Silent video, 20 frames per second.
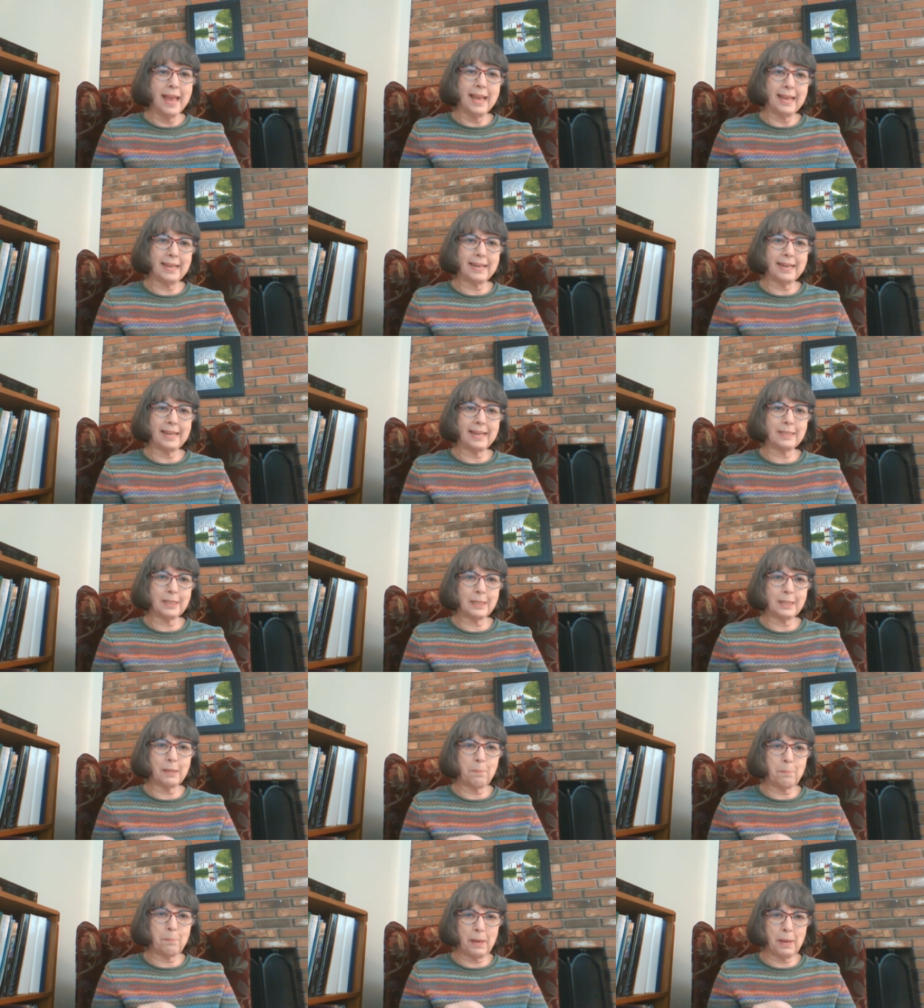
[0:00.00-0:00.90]
And as
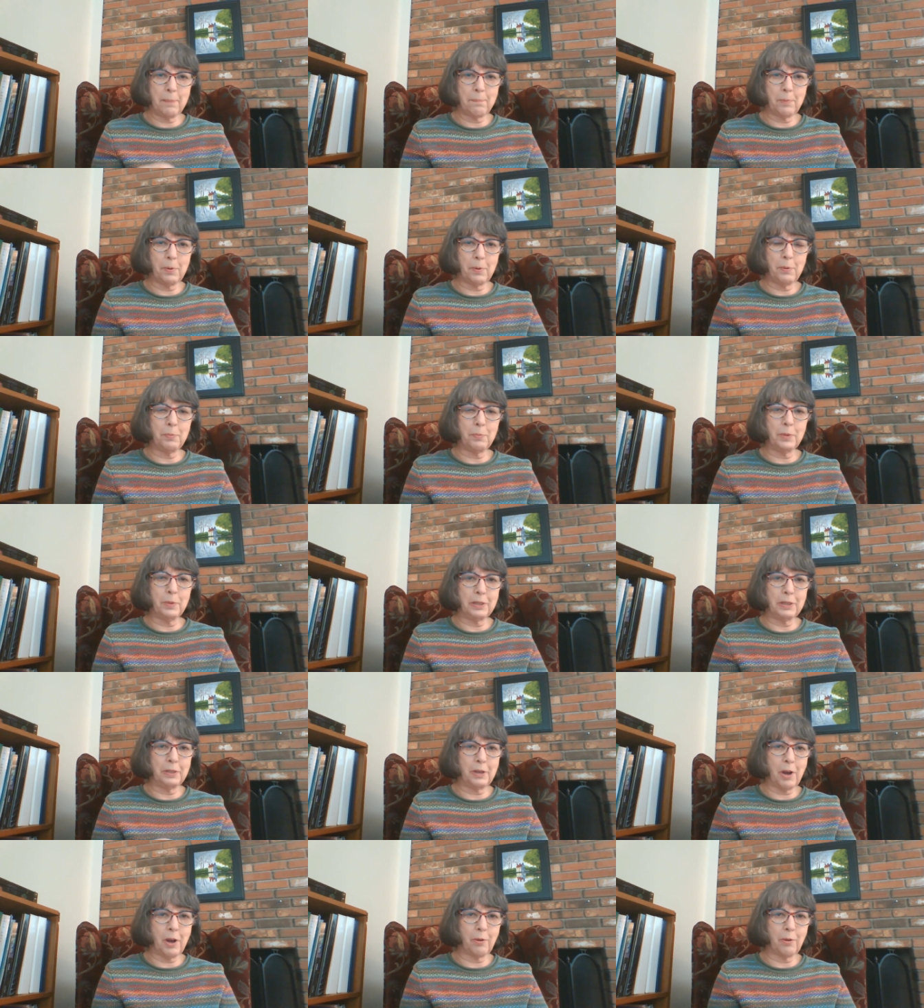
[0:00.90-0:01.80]
the people
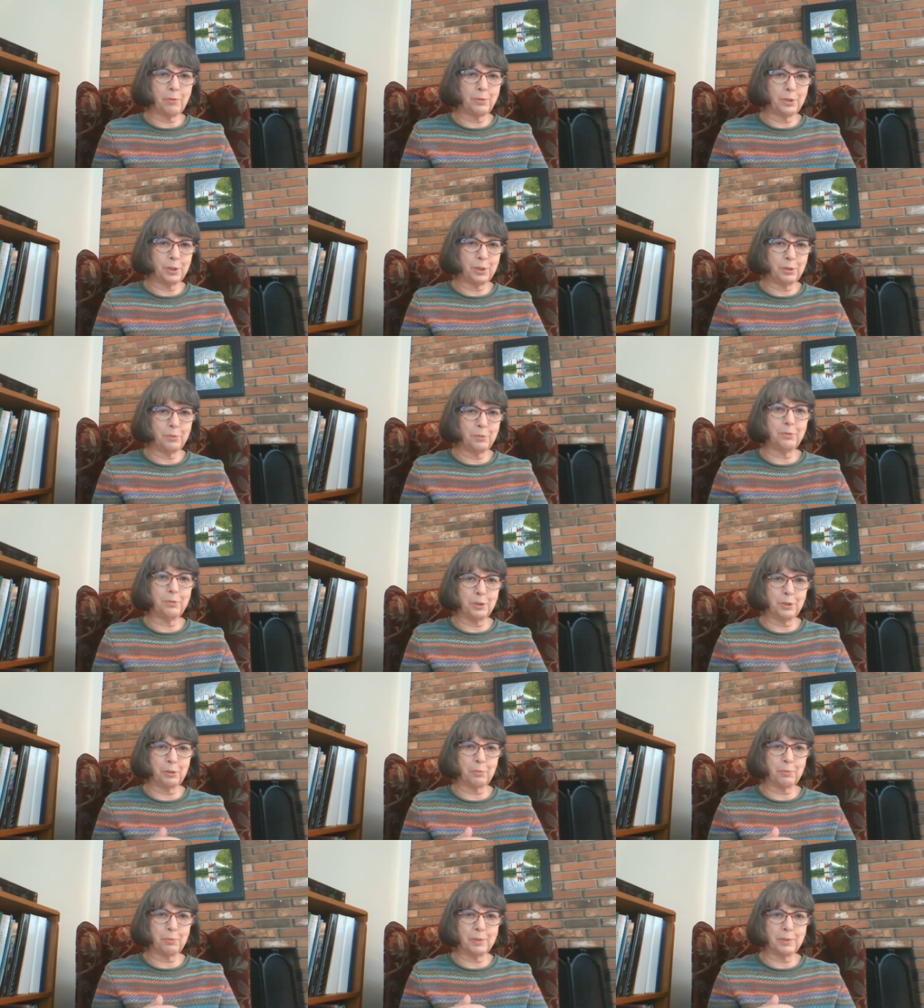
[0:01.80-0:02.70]
would go to
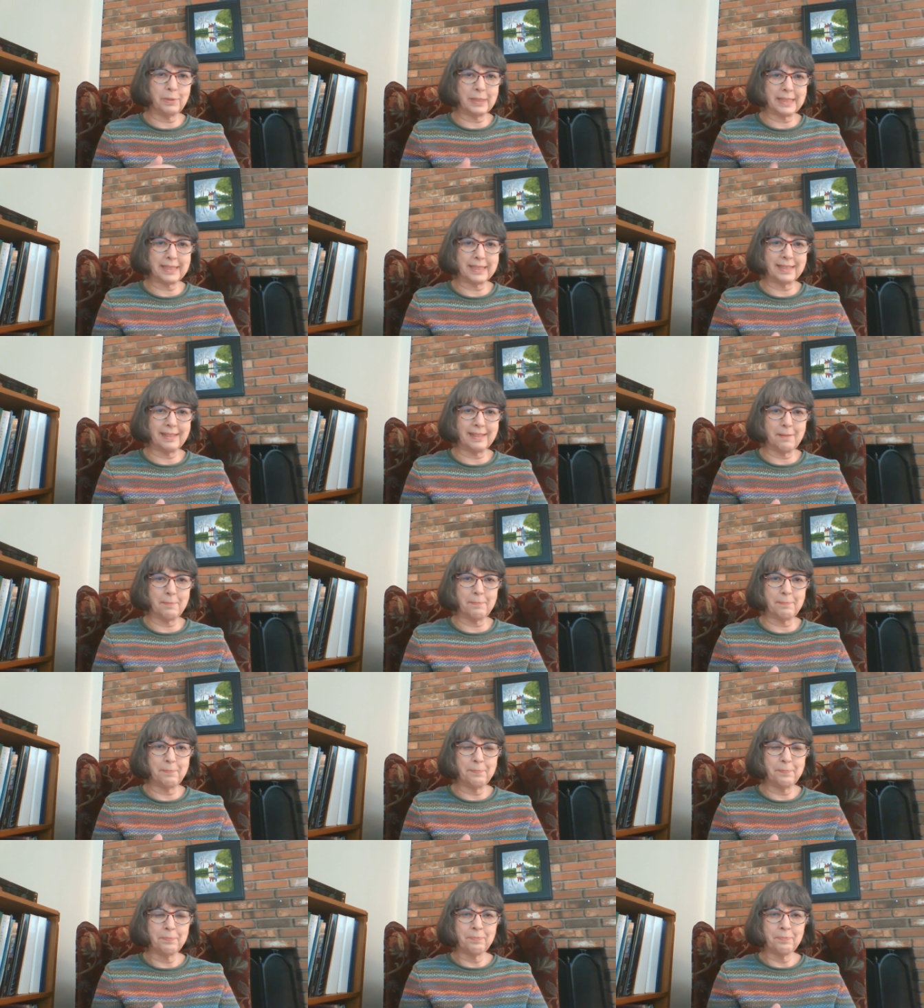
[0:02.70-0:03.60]

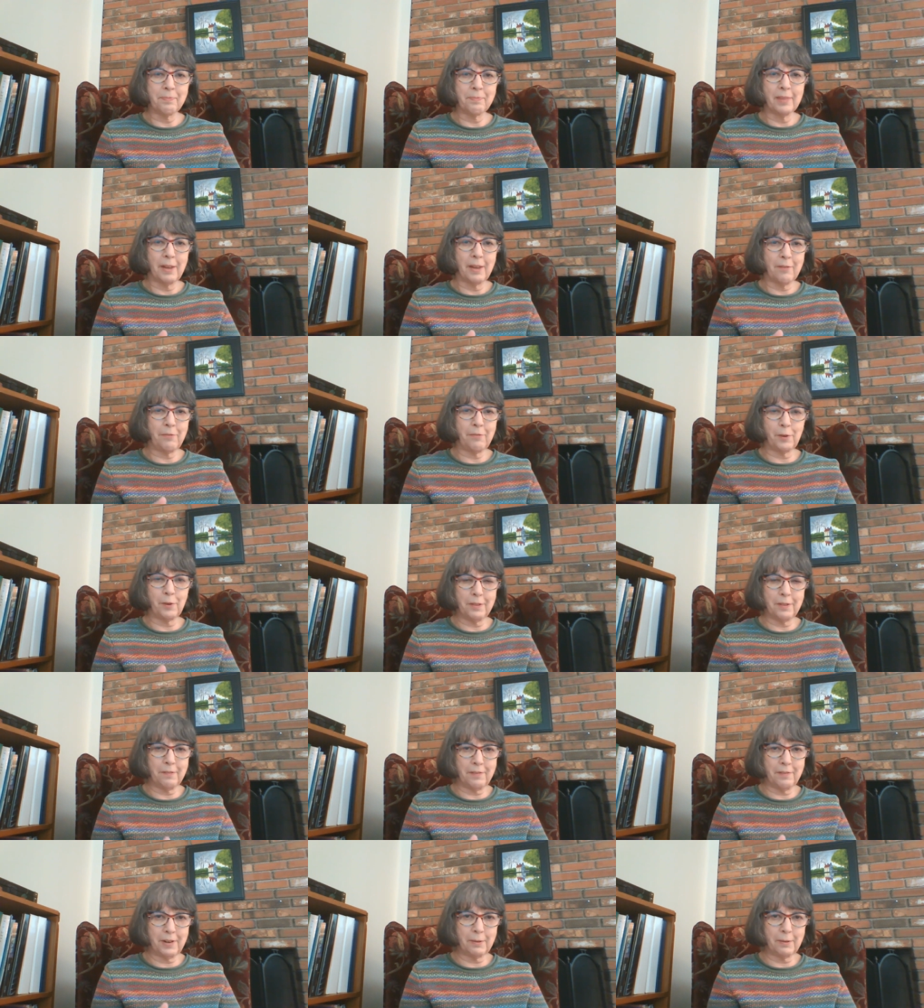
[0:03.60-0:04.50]
Jerusalem for
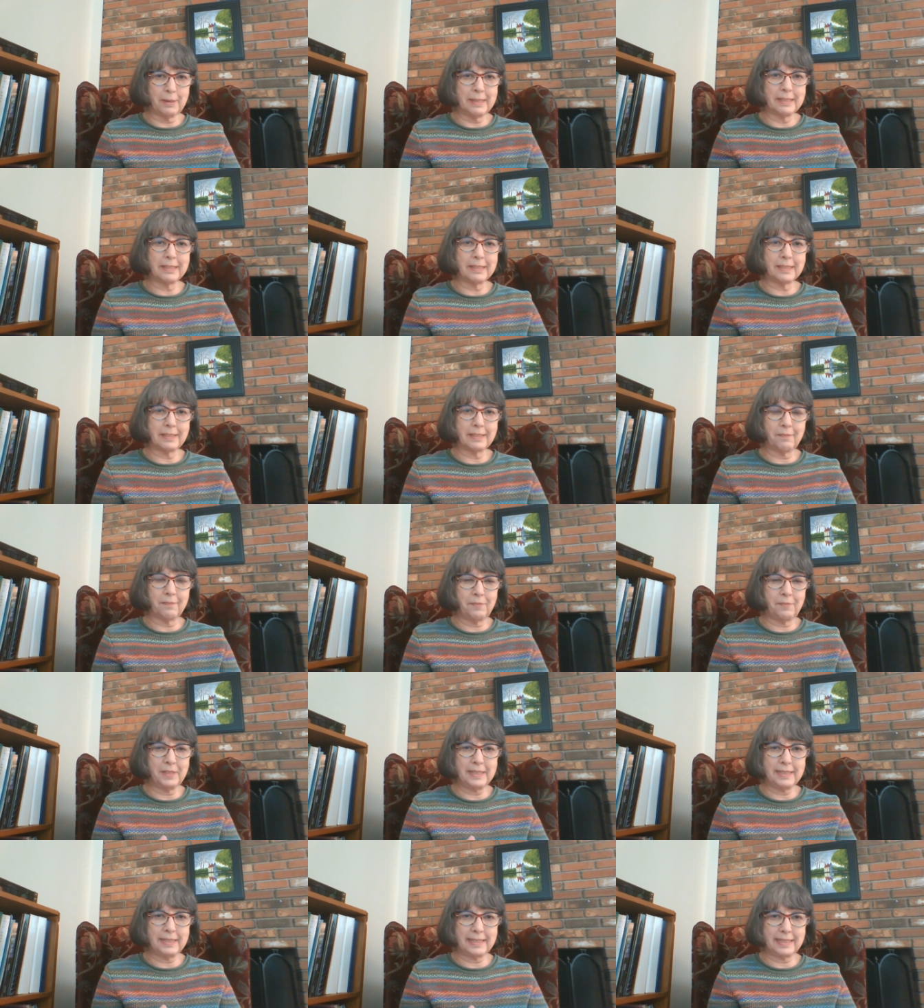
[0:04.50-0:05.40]
the various
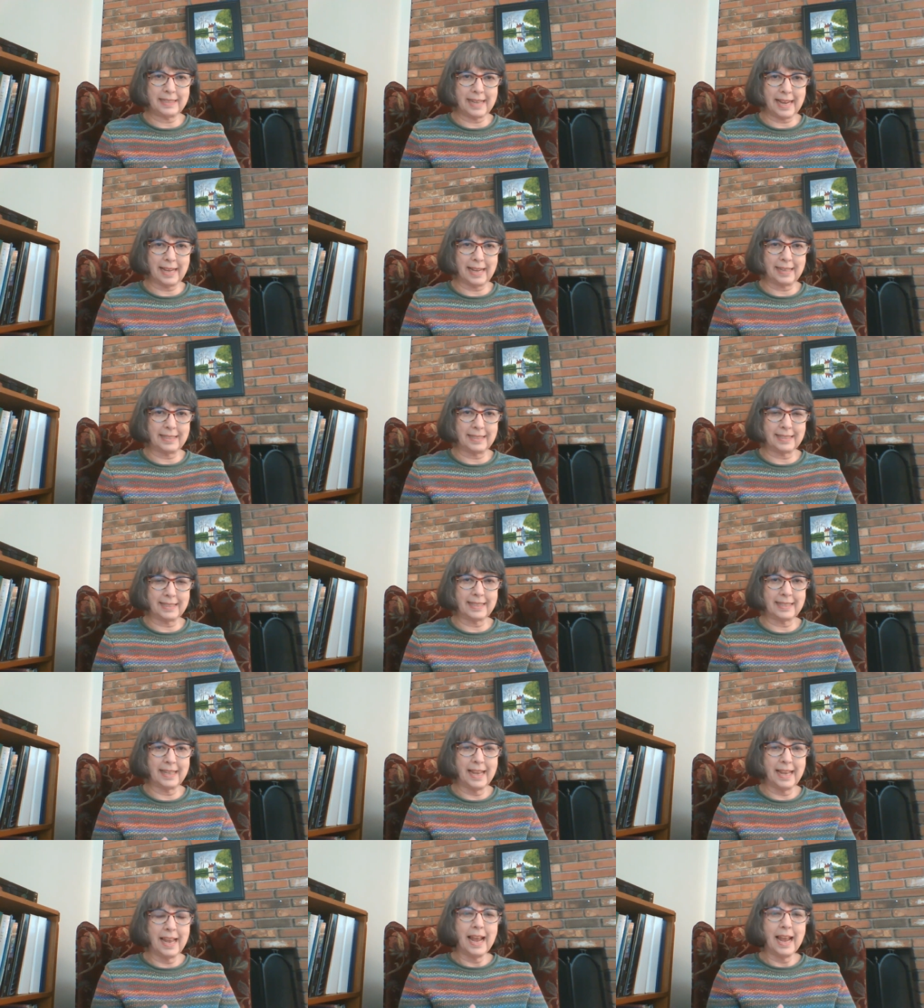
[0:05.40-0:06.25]
feast days,